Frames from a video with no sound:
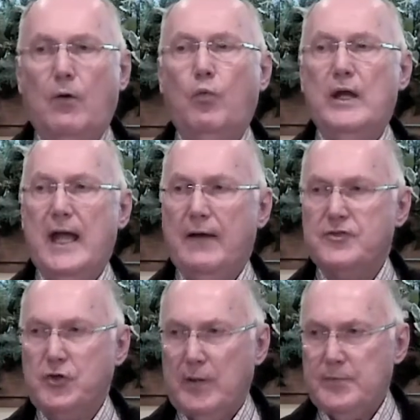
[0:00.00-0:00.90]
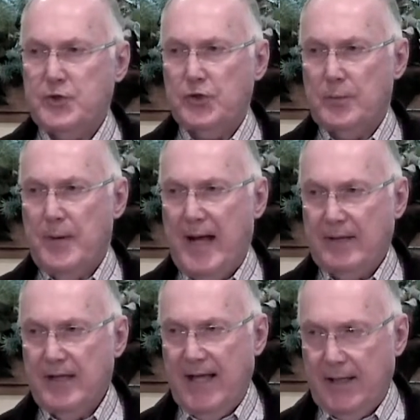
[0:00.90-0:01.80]
We have scripture to
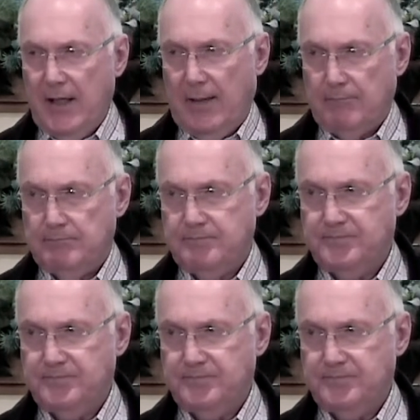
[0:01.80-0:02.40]
back that up.